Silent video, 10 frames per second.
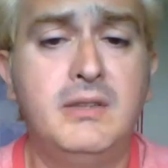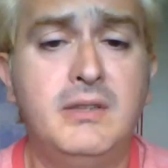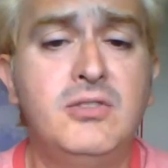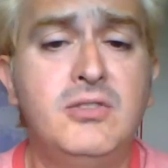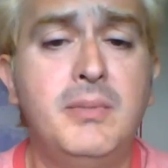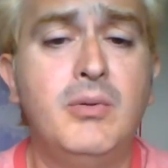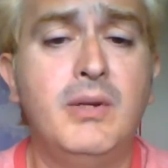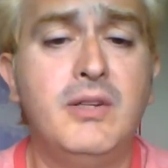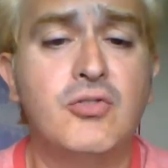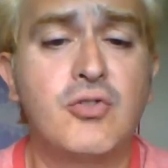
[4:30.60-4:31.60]
this to be
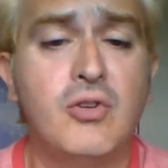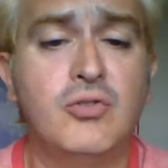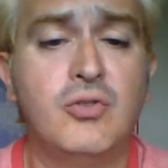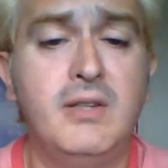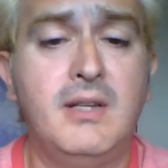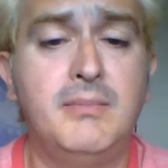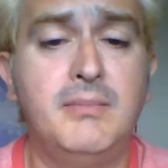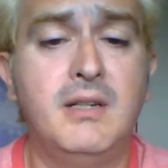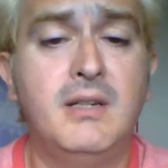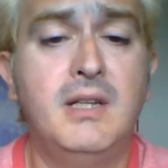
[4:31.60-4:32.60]
really strong, so I taped
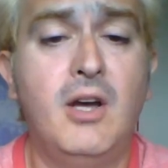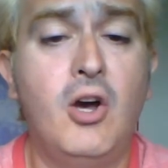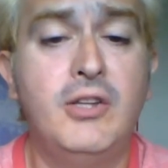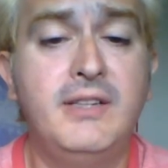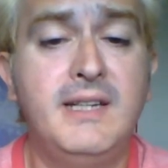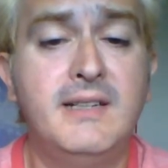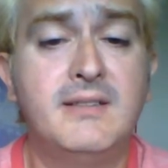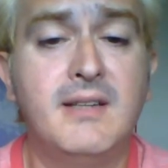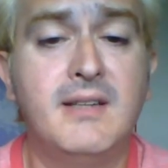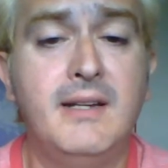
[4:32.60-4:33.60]
it on the
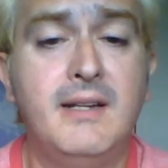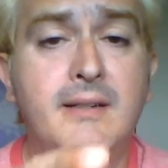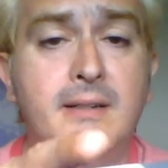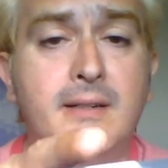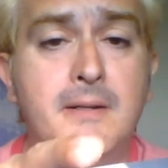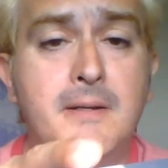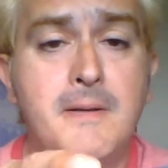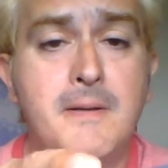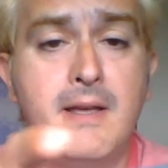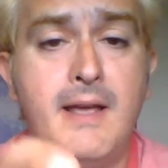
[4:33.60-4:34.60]
inside
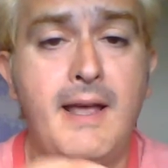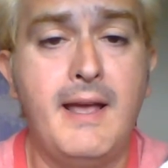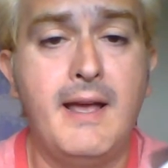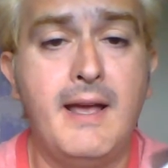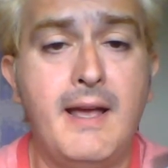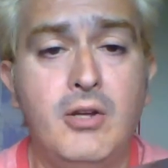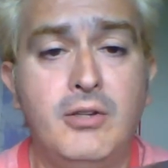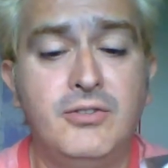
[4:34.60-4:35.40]
and on the